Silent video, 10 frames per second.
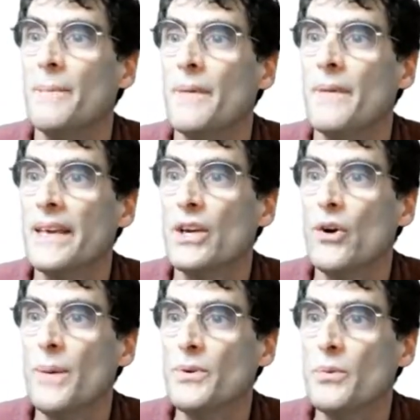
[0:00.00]
they can go
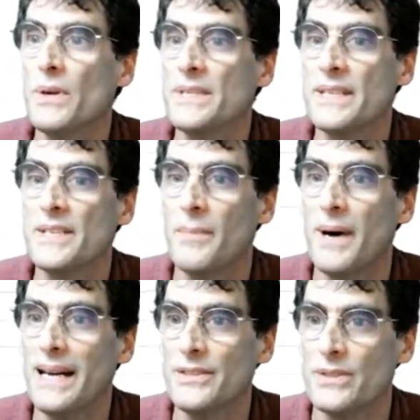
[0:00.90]
up to where it says
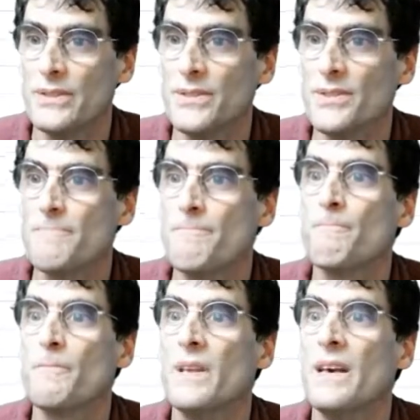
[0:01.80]
Modules.
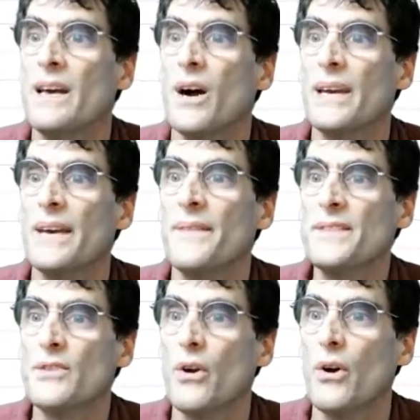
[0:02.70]
Okay, and this
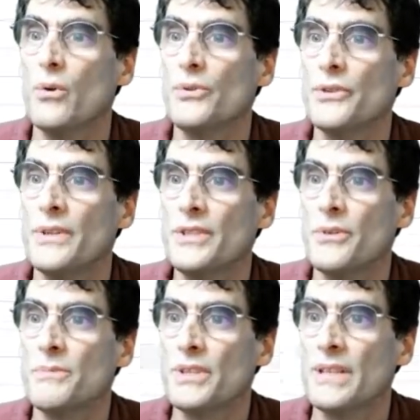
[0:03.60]
is our old unit, so
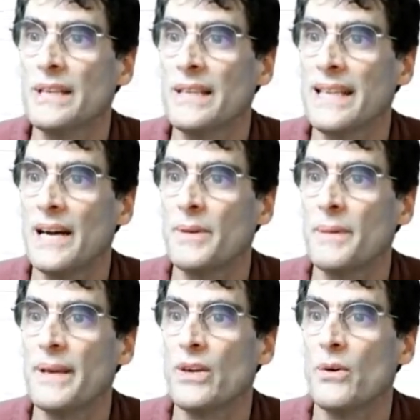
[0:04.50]
I'm just going to click that one and
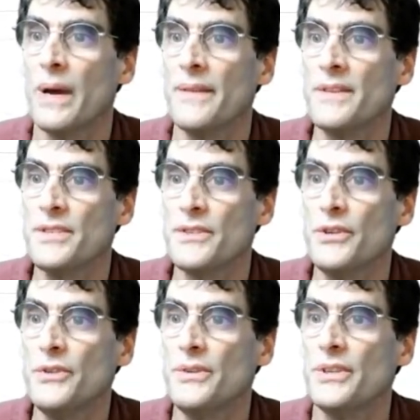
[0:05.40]
make it go away. This is our
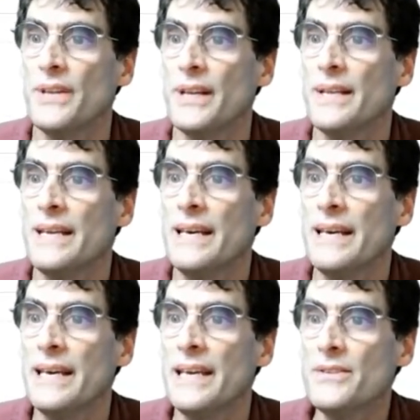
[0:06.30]
new unit.
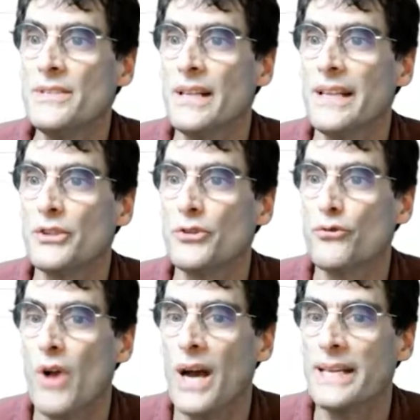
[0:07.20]
Here's an
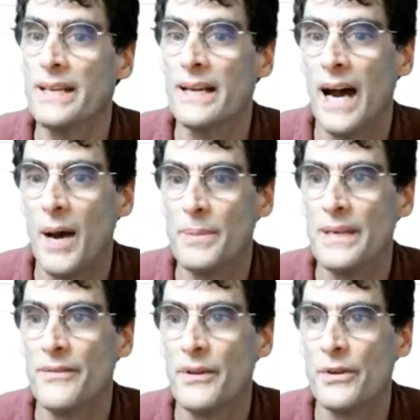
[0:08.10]
electronic copy
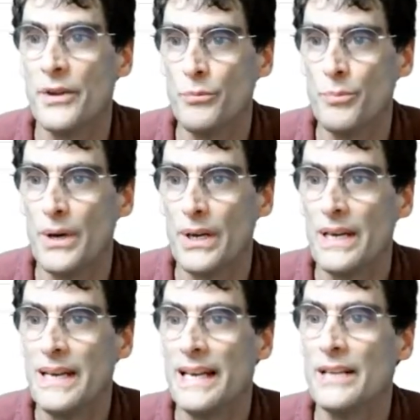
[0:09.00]
of their notebook,
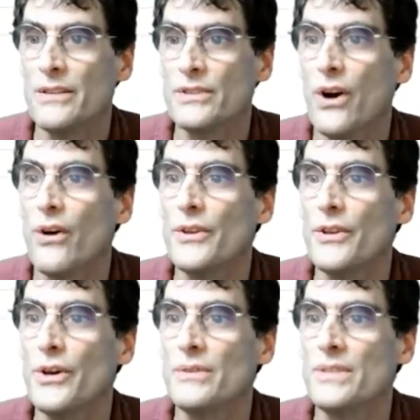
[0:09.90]
and here's all the
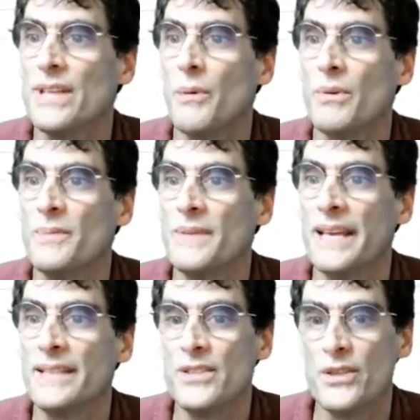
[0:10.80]
notes that we've
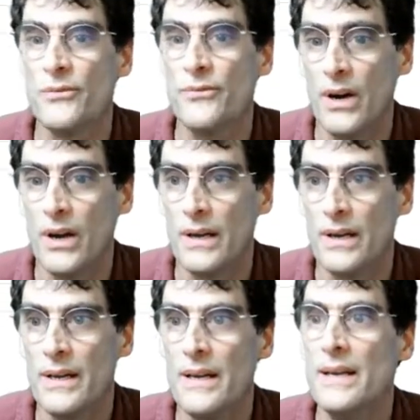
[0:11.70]
taken so far.
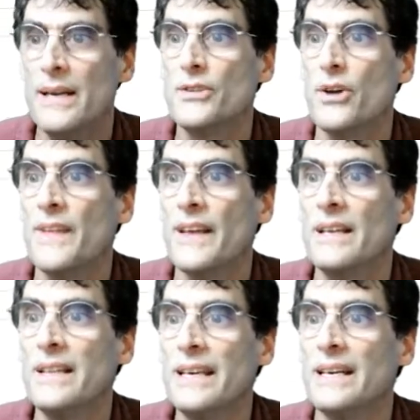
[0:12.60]
So if they
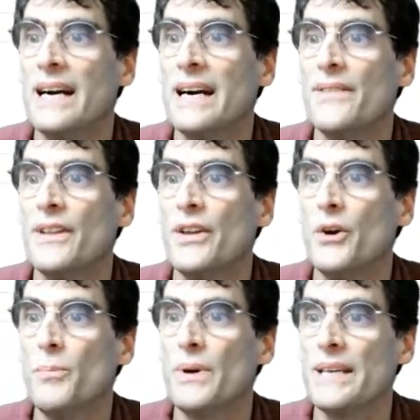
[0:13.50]
click on the
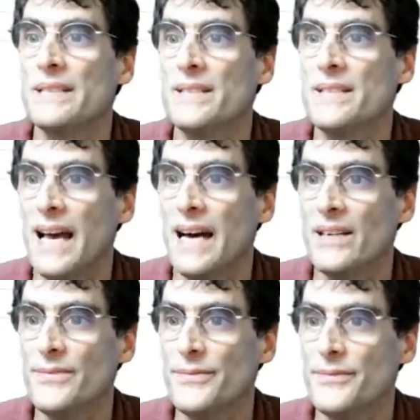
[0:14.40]
notebook
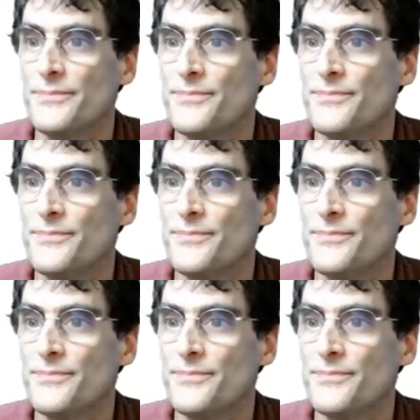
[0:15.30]
itself,